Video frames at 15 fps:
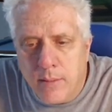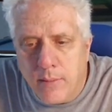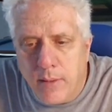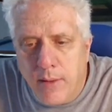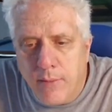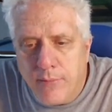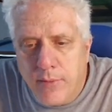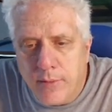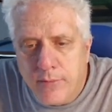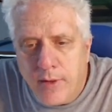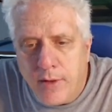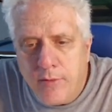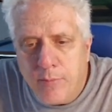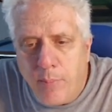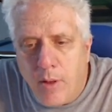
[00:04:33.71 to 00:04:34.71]
if the
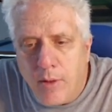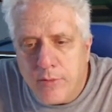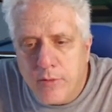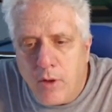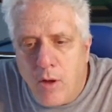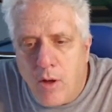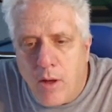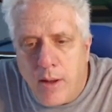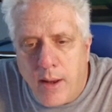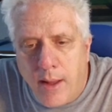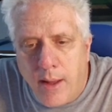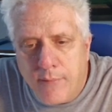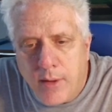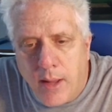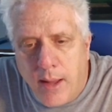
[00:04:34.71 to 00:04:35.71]
6 ball's gone,